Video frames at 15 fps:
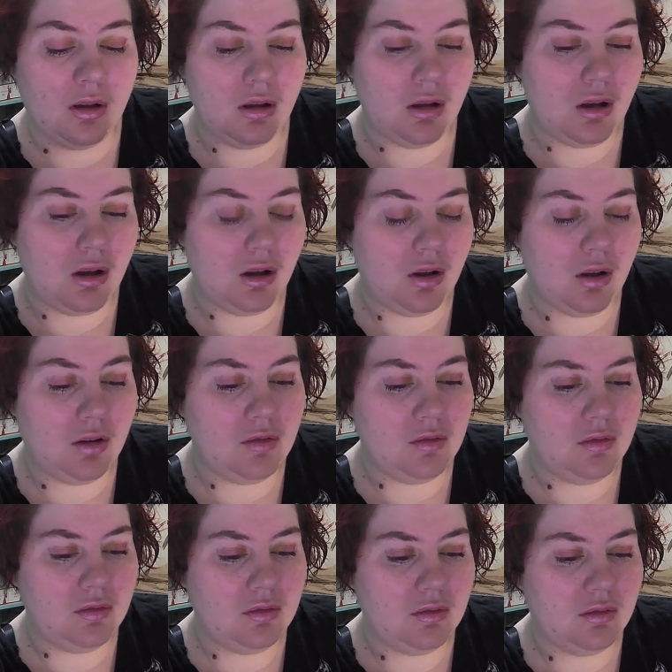Oh,
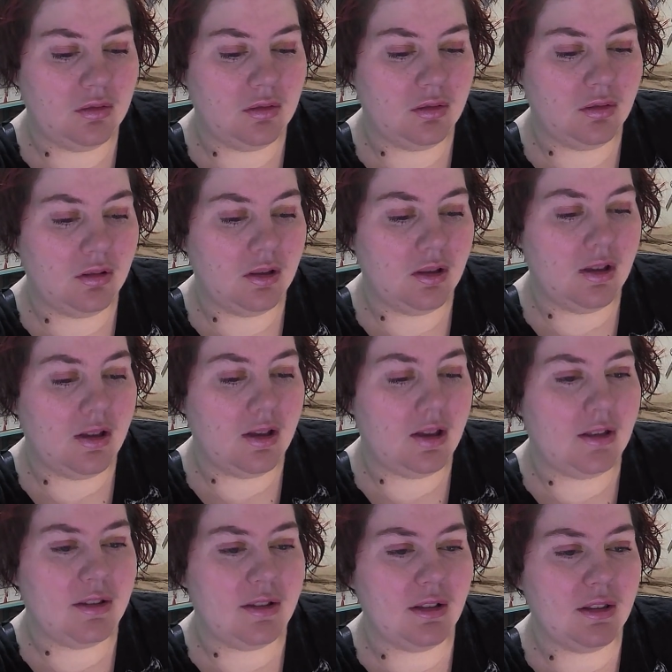
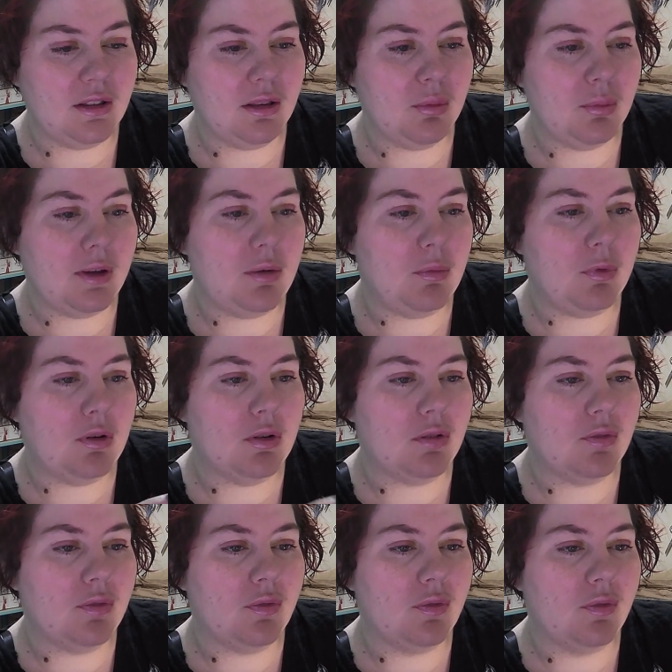it's a little white
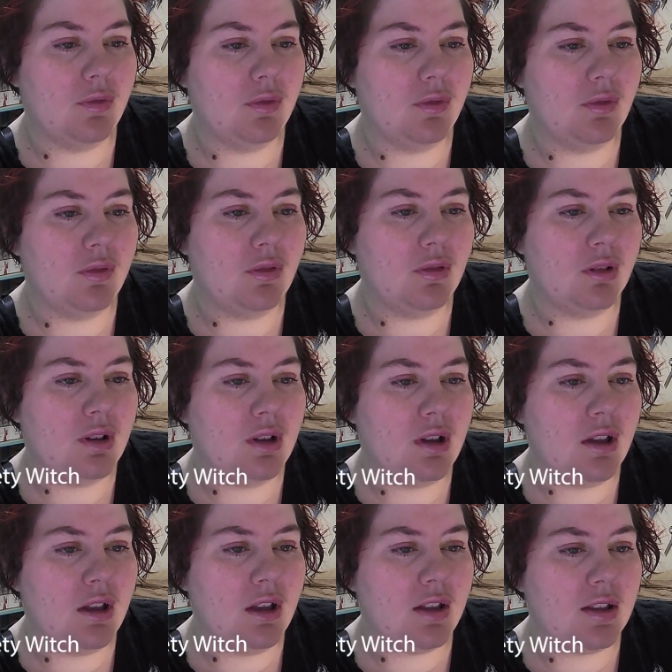wolf.
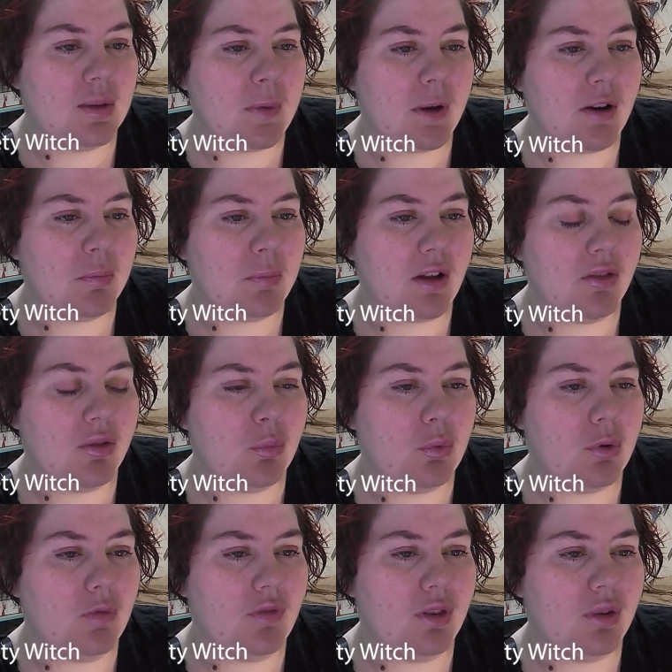Inspired by The
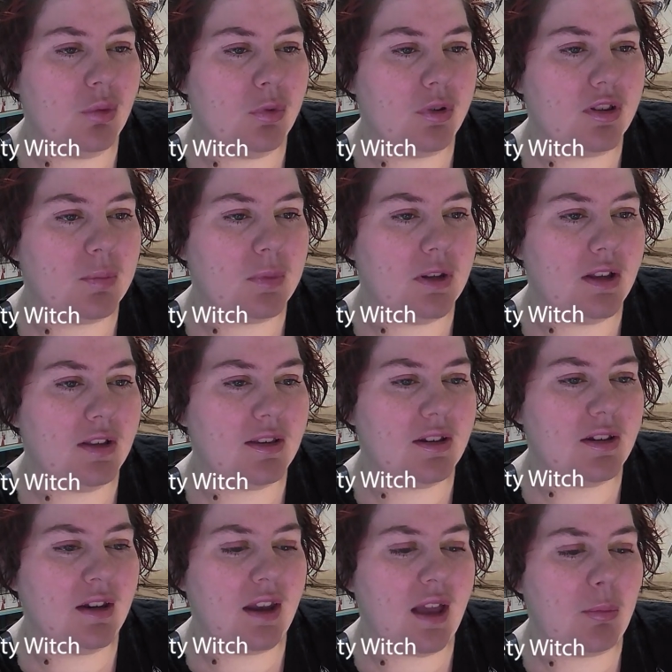Wolf and the Woodsman, it's an
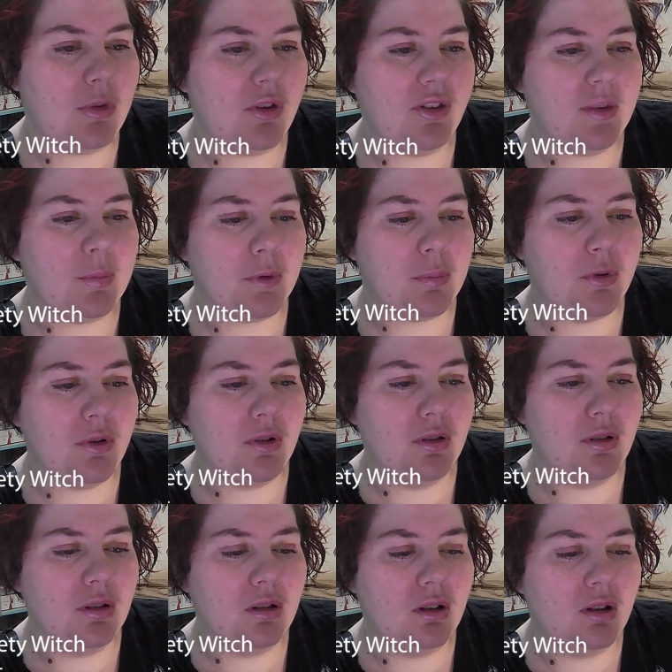enamel zipper pull.
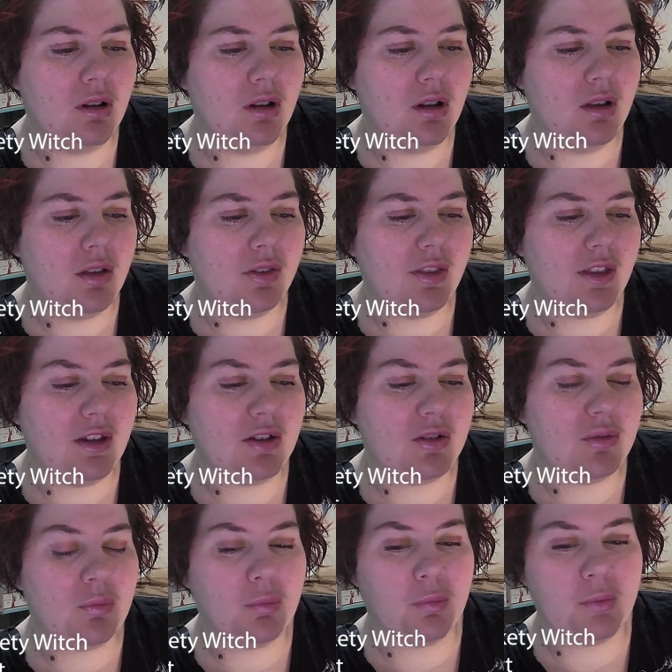That is
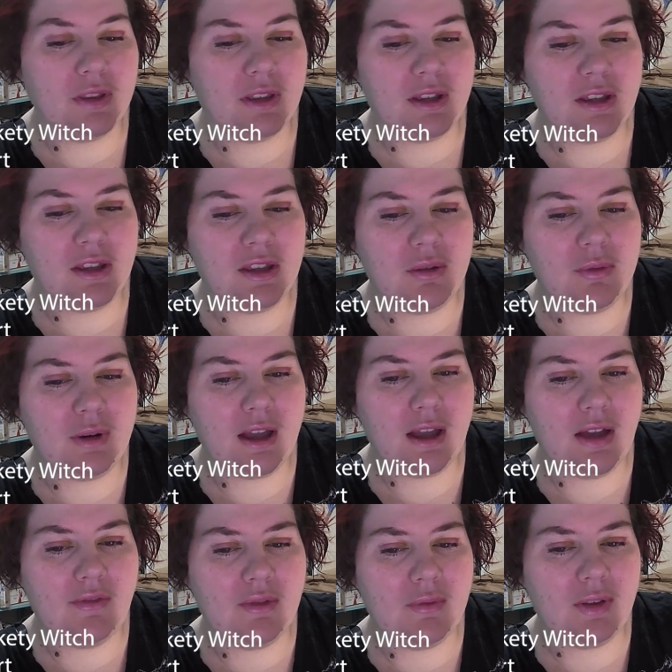really cute. I
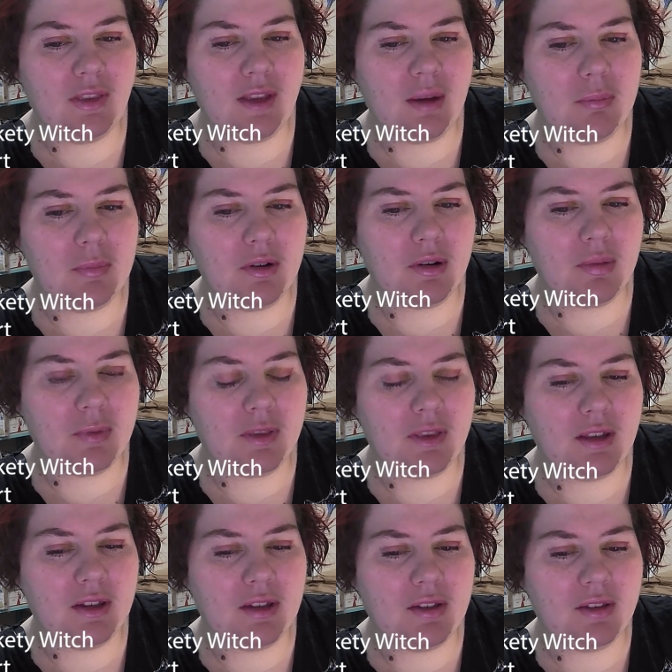haven't read that book, but
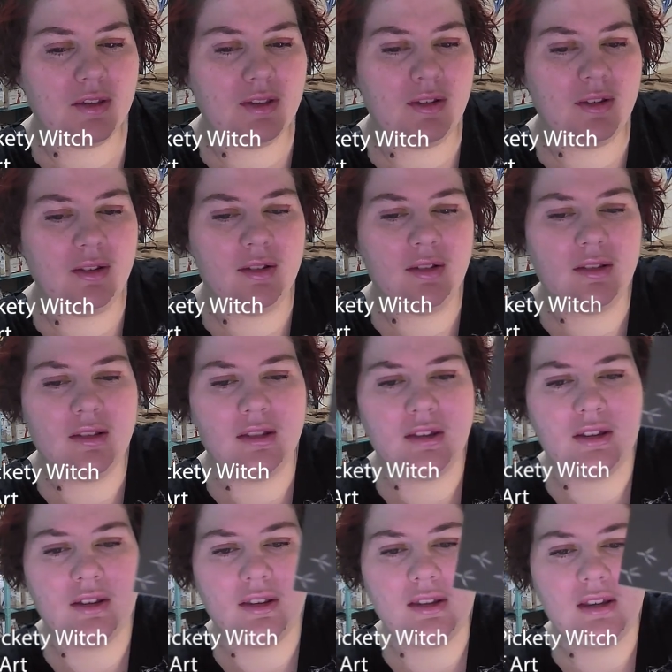that is
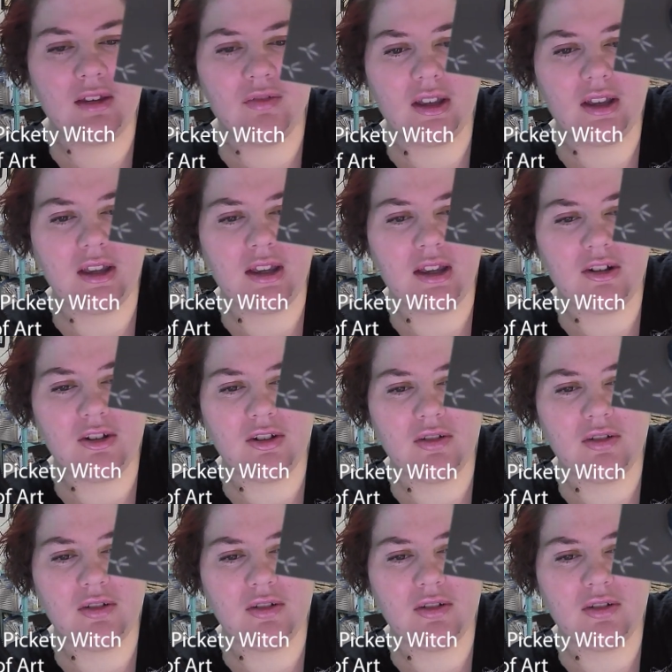see if I can get you a